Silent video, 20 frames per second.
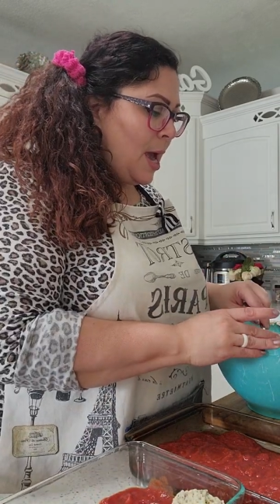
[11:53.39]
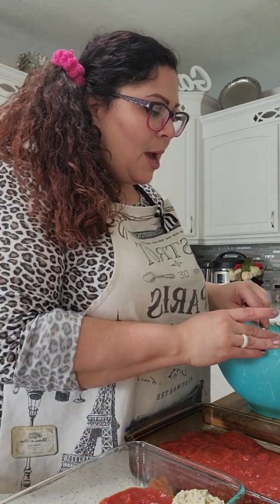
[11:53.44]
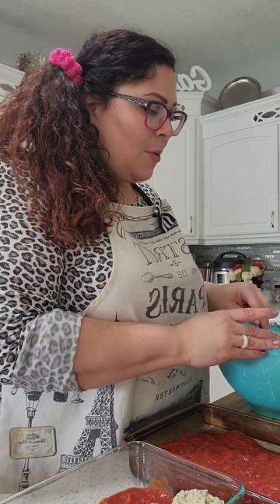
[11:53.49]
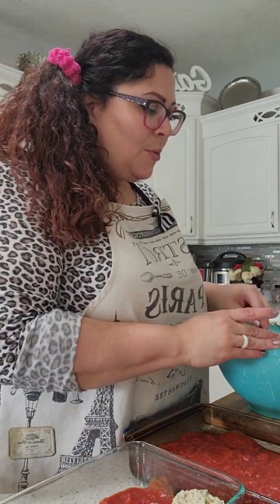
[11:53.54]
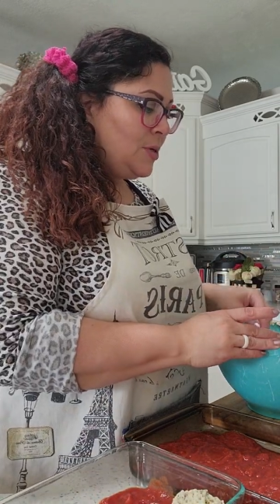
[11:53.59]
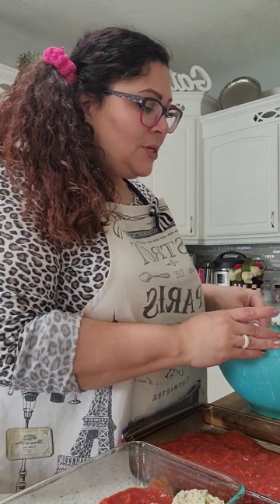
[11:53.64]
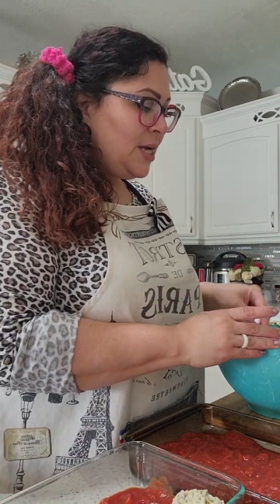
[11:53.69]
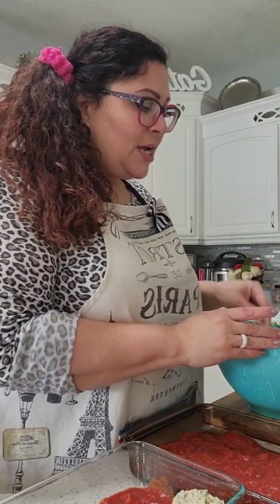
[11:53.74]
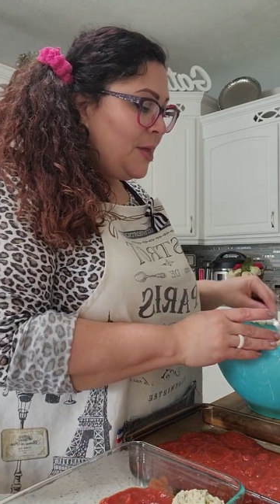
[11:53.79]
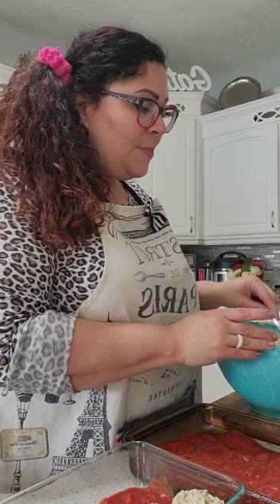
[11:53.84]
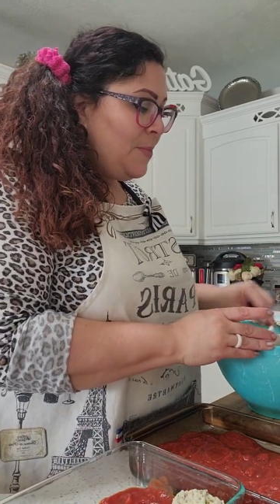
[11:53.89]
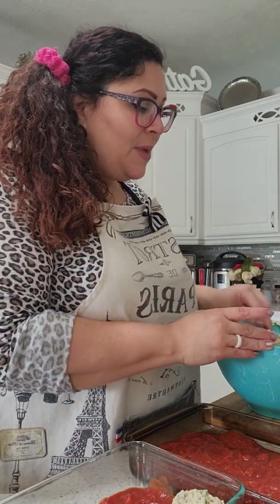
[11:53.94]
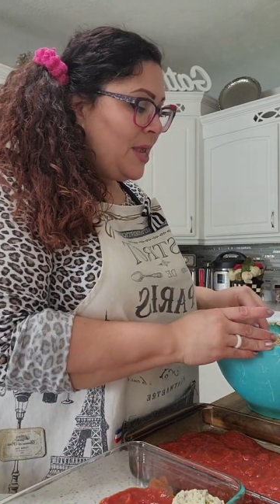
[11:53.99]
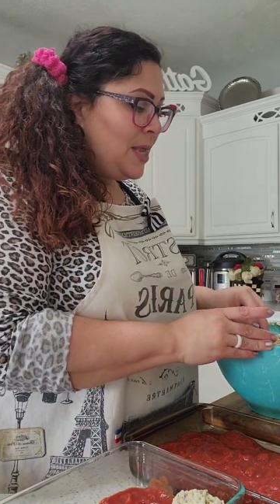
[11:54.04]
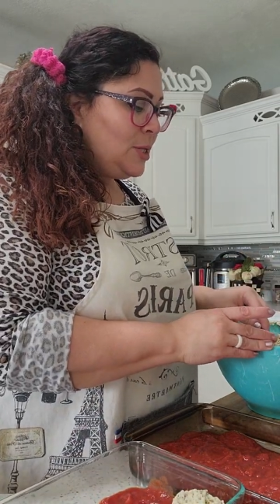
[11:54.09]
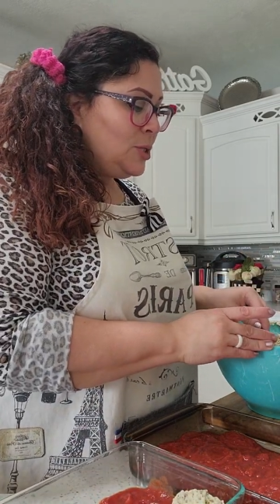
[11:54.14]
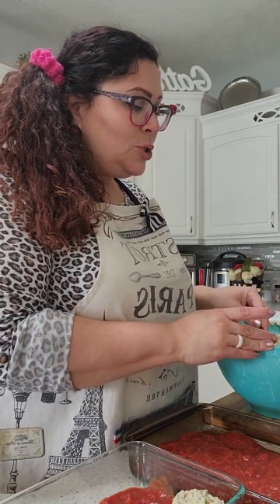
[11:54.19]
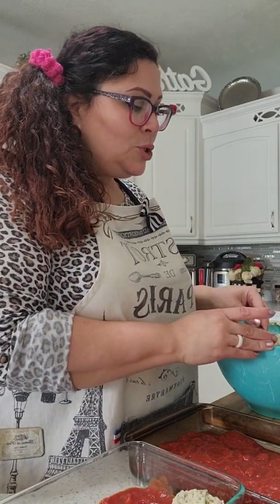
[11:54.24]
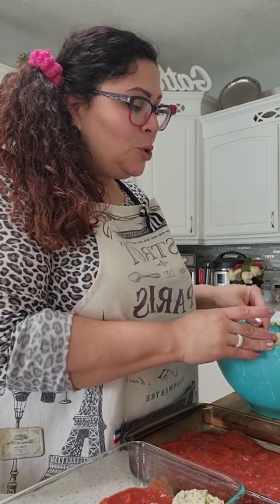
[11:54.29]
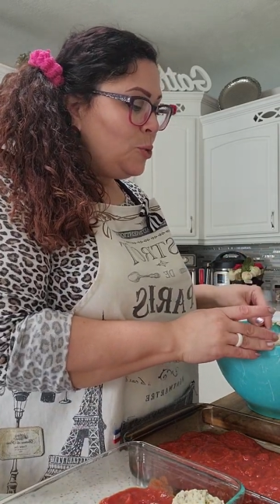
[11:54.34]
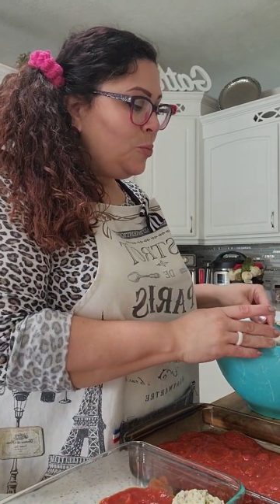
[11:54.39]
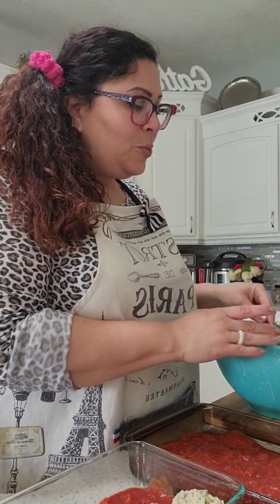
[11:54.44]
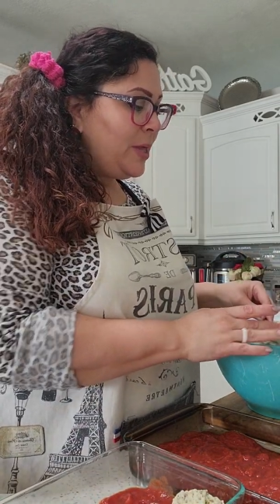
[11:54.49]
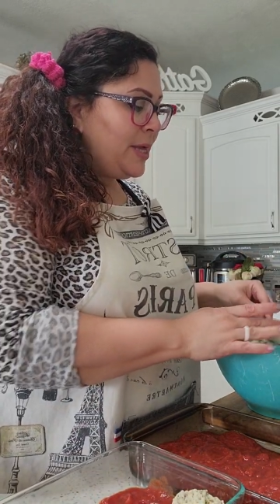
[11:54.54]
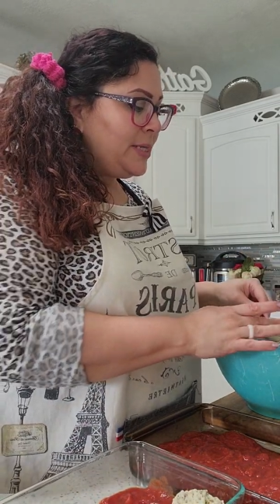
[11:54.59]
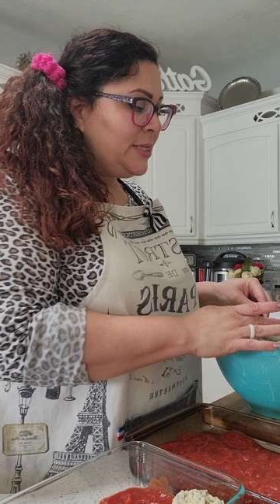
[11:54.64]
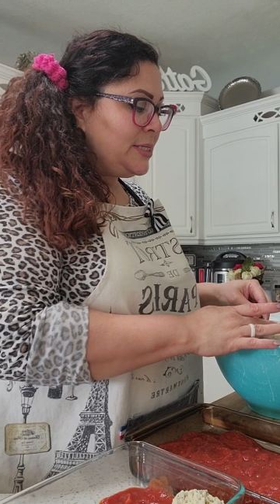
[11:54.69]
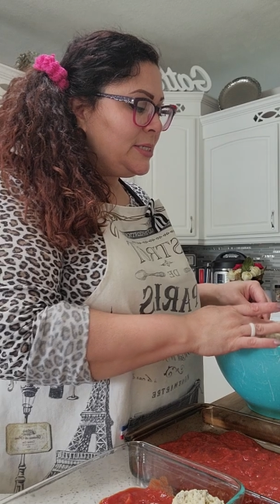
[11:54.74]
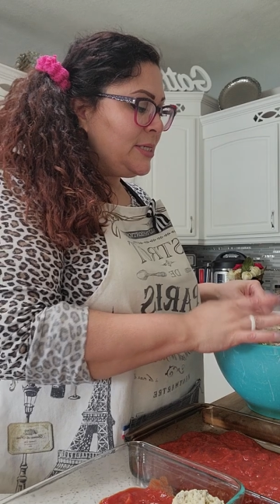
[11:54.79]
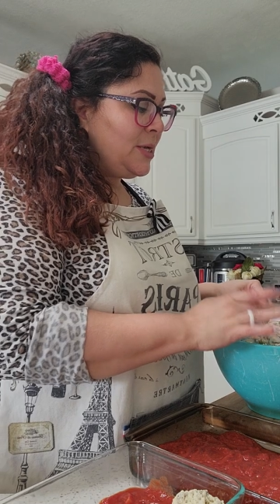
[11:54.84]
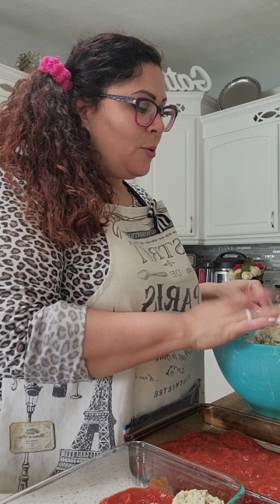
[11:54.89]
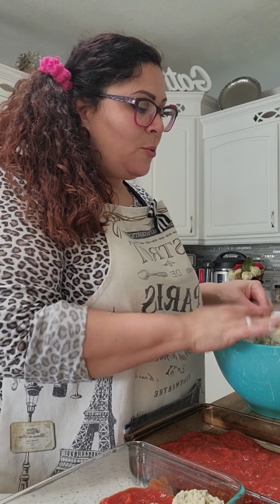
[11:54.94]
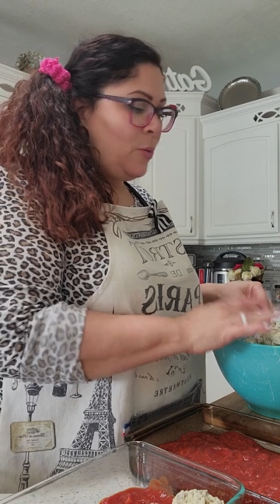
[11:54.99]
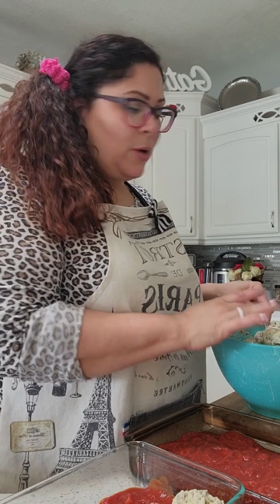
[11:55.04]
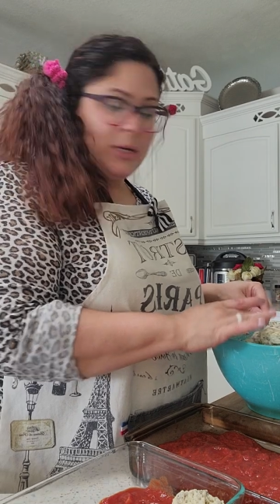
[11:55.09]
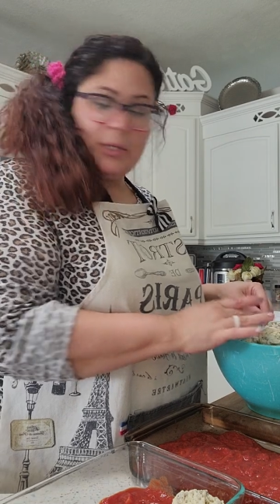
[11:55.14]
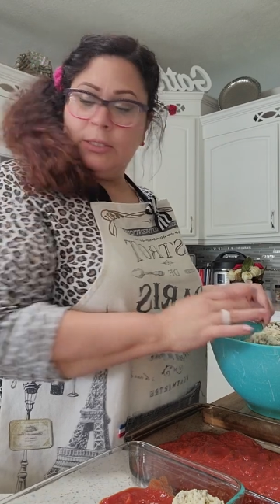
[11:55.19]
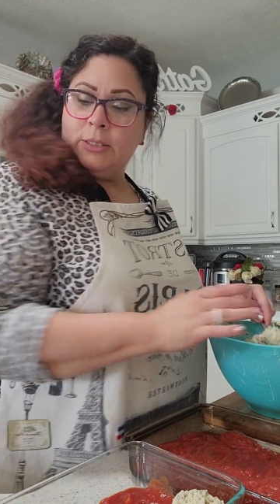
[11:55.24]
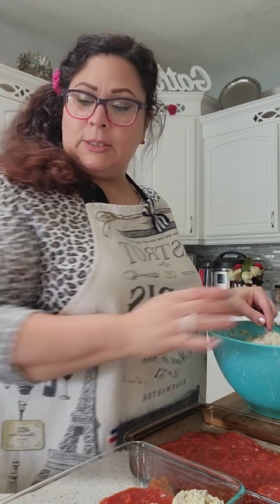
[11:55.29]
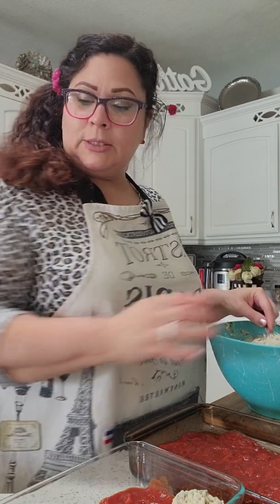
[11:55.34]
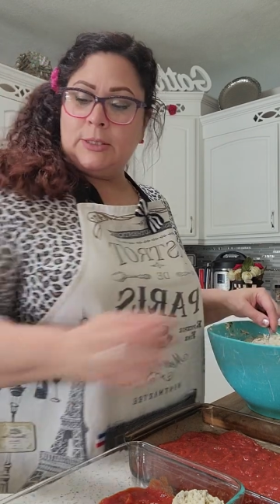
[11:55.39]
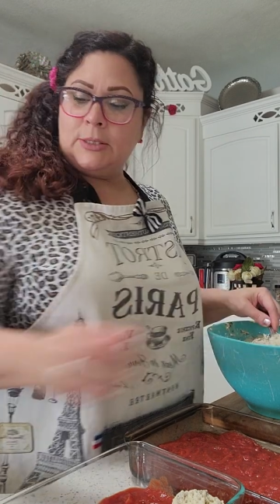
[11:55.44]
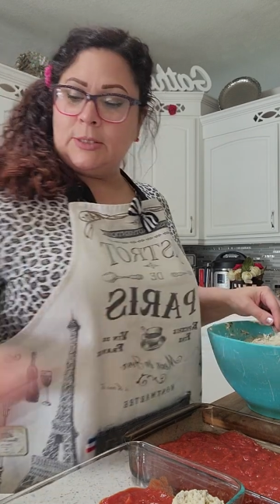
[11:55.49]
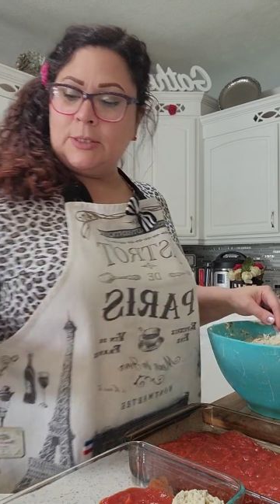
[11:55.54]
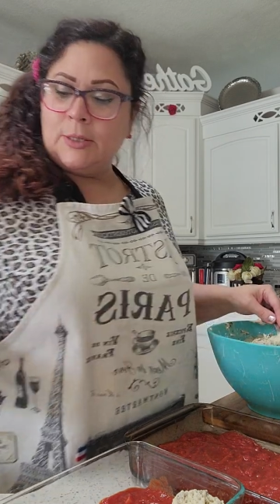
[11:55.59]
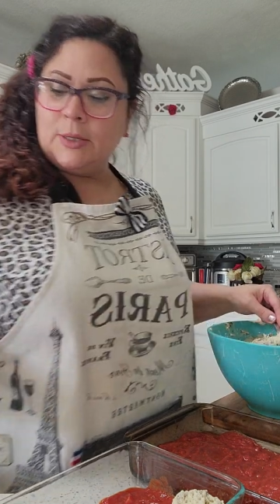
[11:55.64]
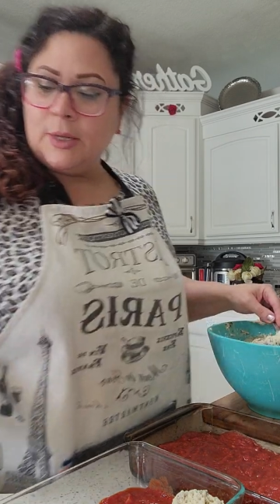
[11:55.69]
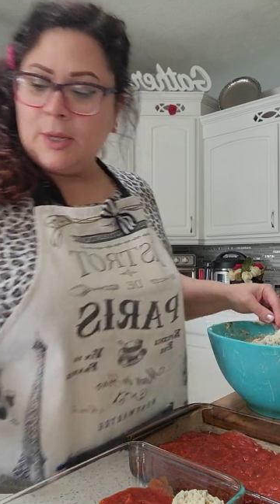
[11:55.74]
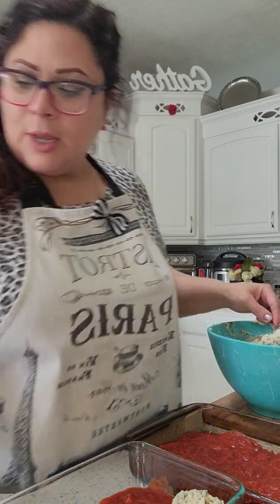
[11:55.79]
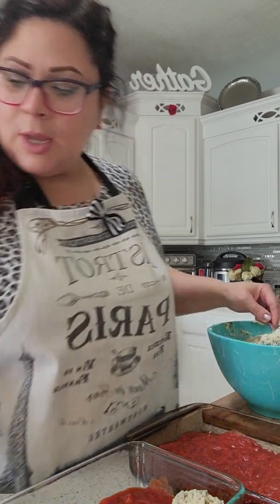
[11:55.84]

I wish I could be in two places at once,